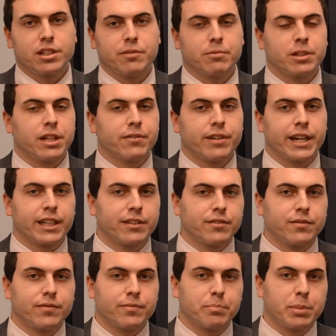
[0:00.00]
that we're never out
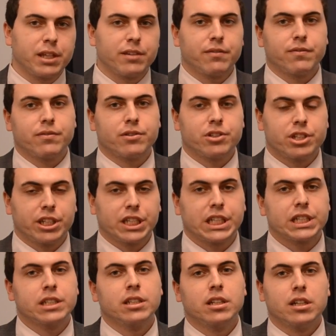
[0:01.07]
of beef or
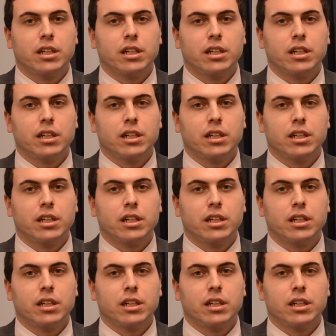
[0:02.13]
chicken,